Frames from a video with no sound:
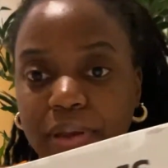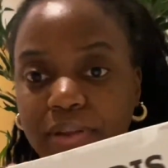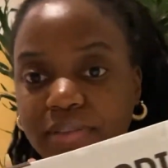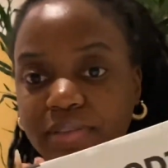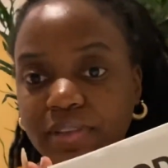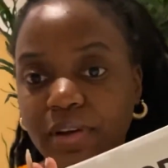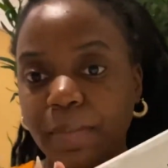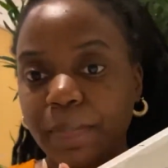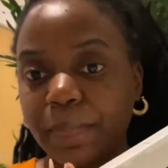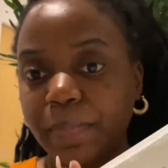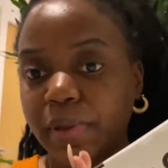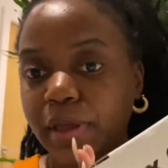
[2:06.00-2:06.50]

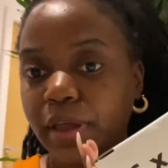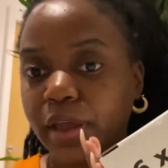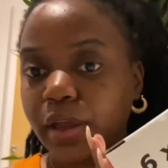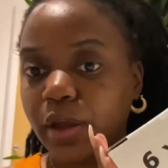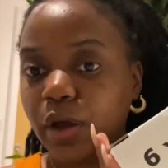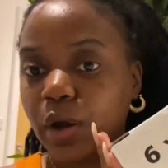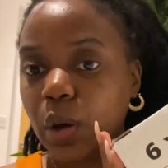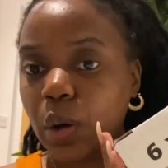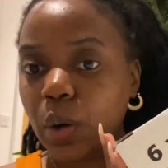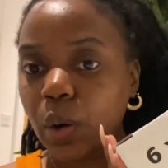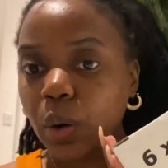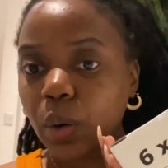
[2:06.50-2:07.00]
up a
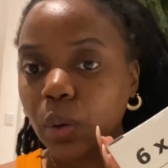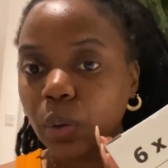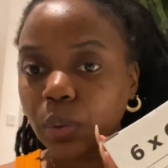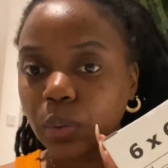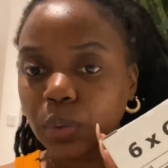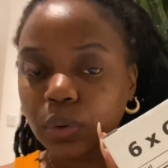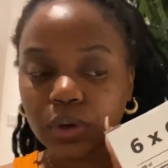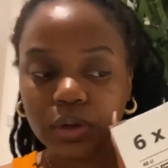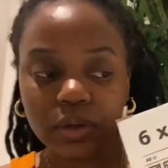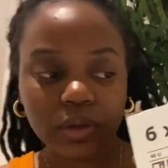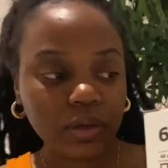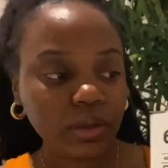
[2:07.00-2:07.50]

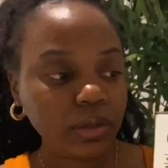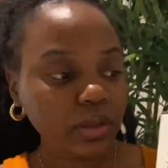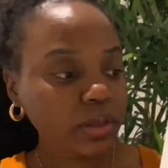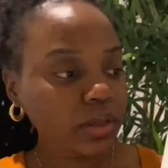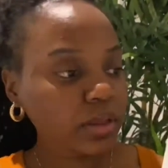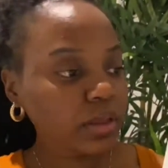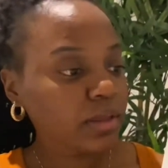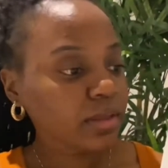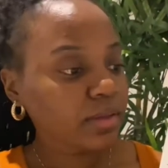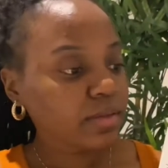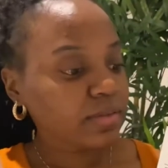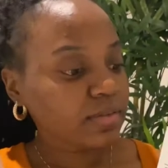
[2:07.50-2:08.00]
whole
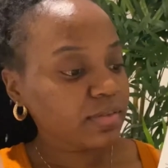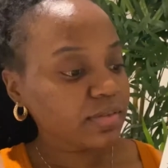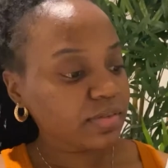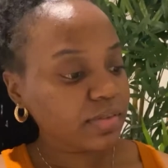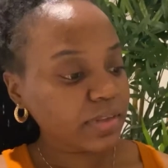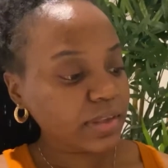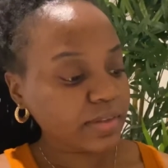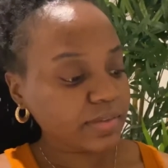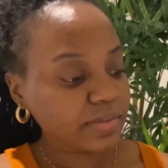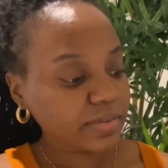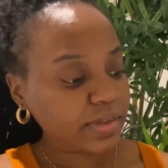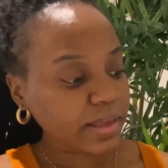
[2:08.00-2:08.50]

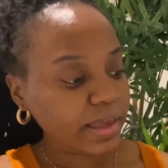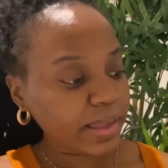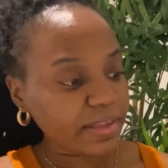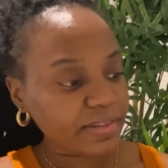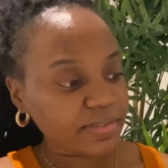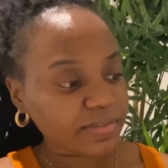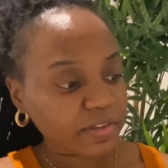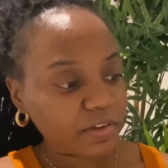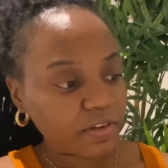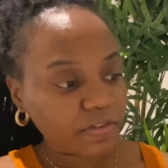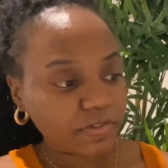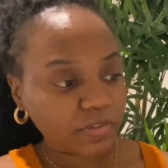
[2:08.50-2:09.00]
6 case
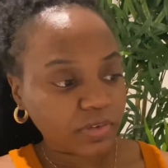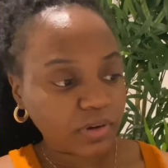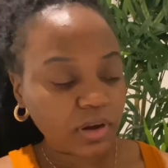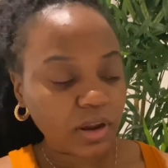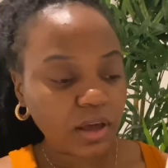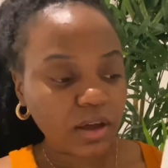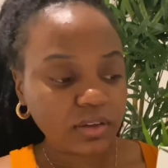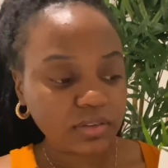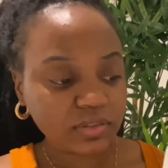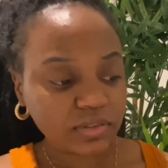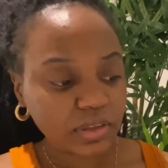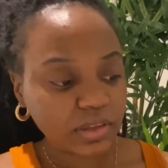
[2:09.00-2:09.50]
of
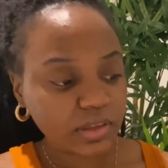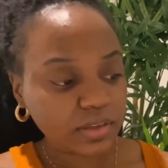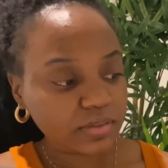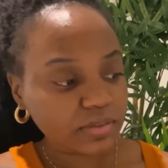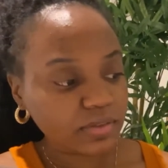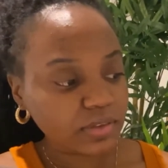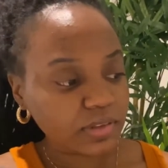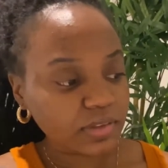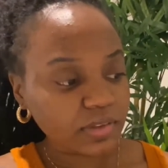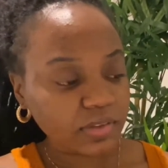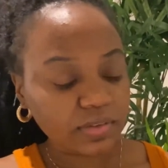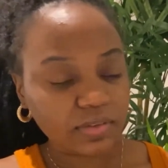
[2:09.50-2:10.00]
glasses.
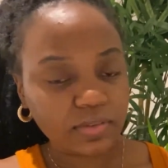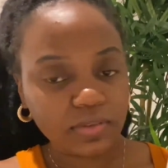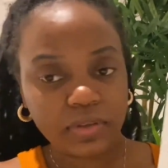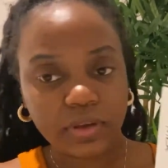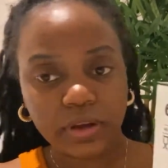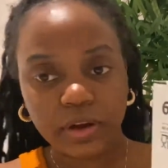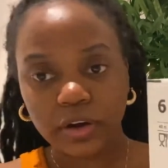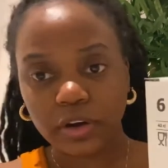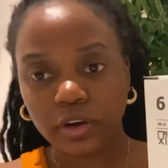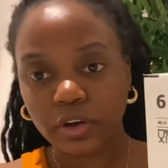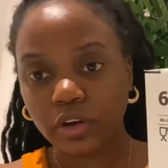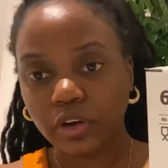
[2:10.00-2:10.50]
This is
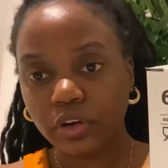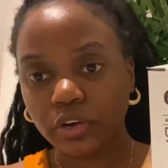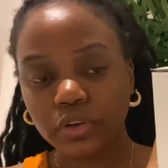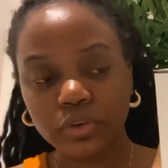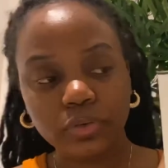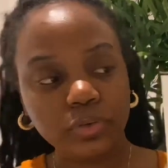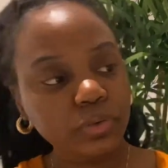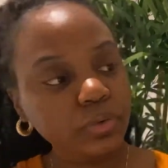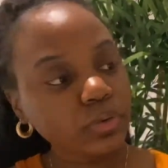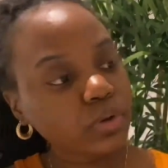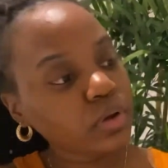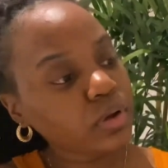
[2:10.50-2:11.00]
their
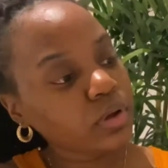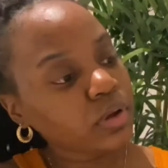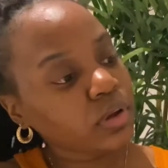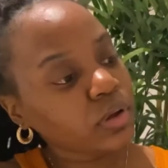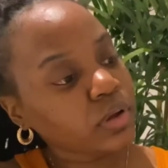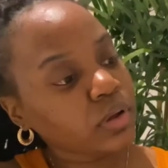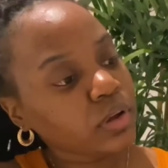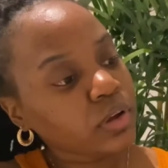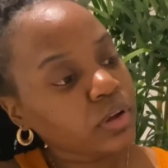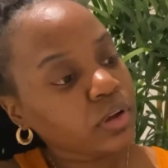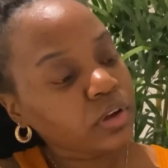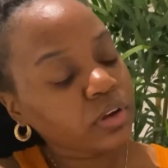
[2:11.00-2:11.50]

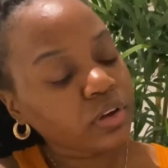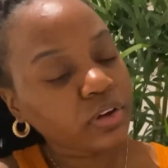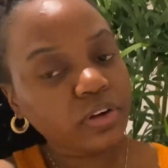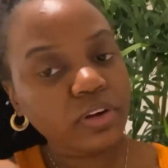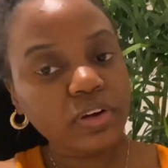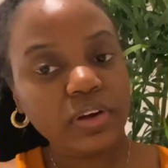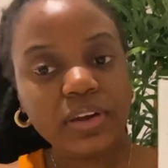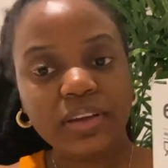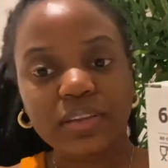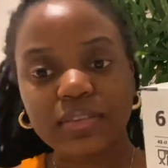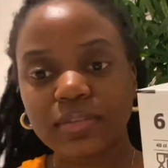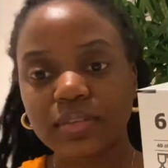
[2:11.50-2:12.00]

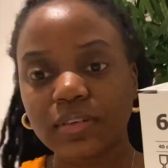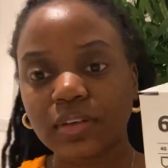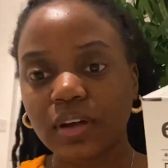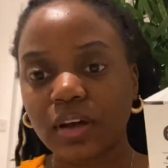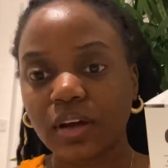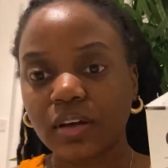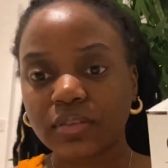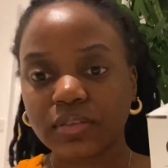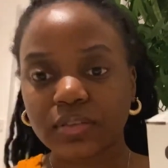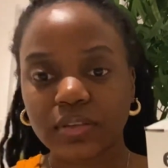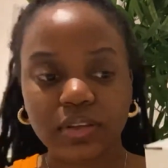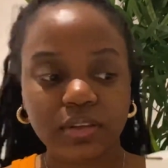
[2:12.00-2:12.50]
goddess
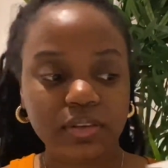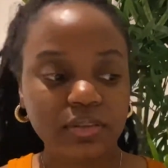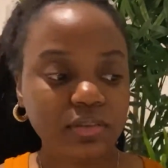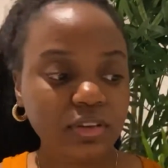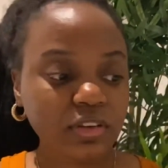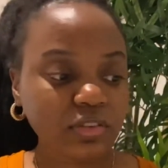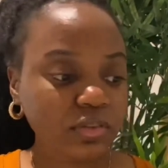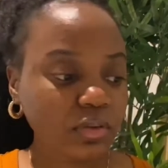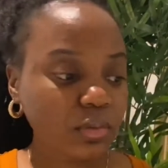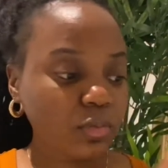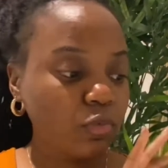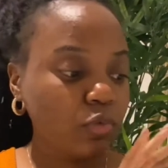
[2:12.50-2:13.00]
glasses,
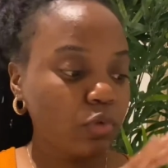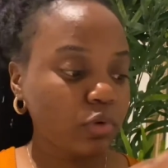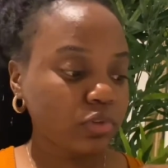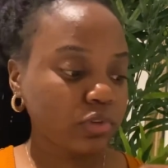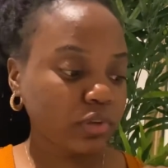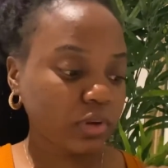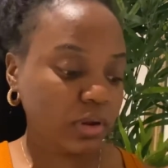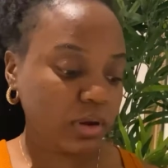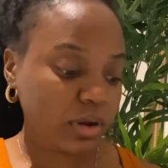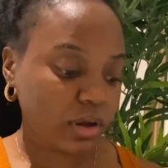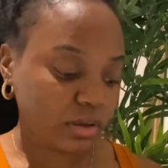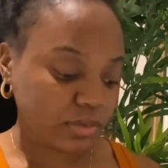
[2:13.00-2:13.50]
just some water
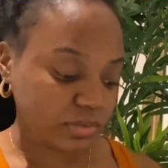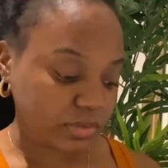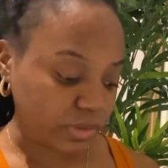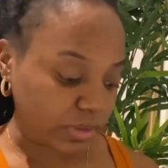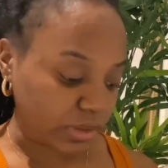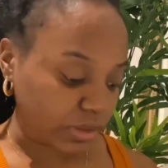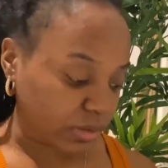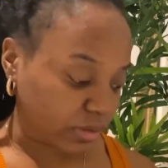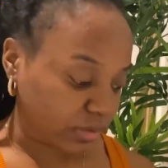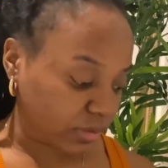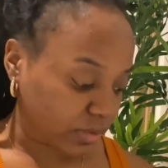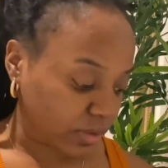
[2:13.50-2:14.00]

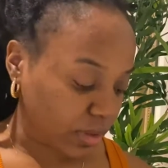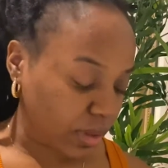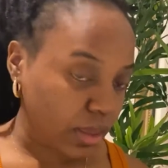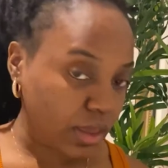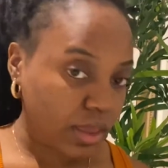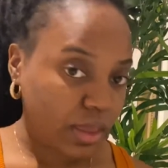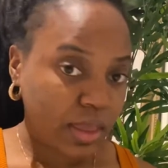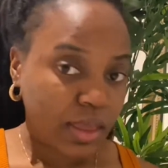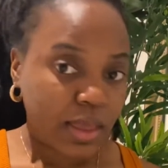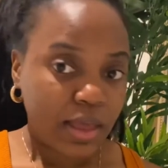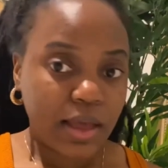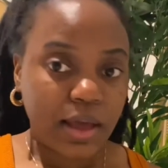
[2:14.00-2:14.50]
glasses,
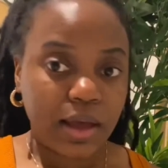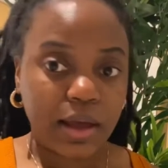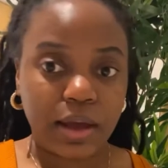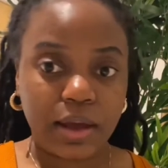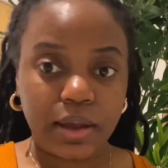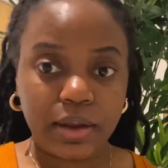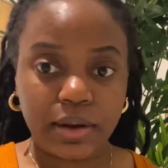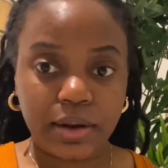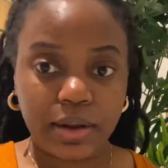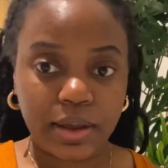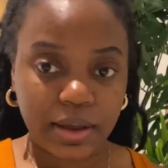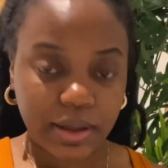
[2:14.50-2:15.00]

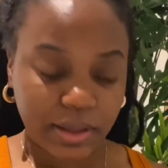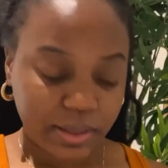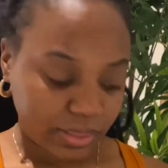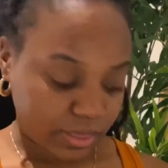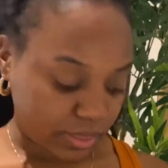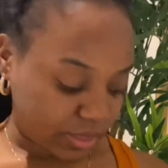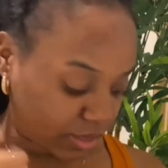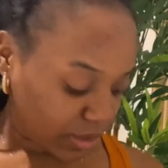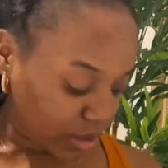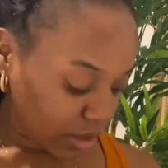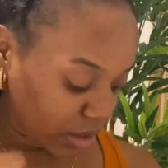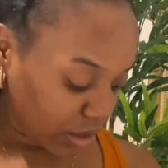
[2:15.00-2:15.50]
and I
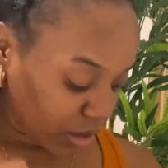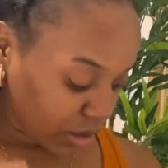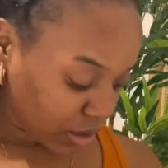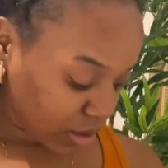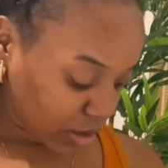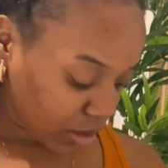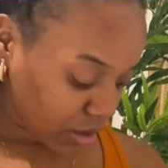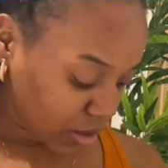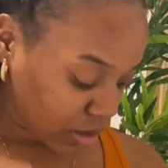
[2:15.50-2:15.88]
think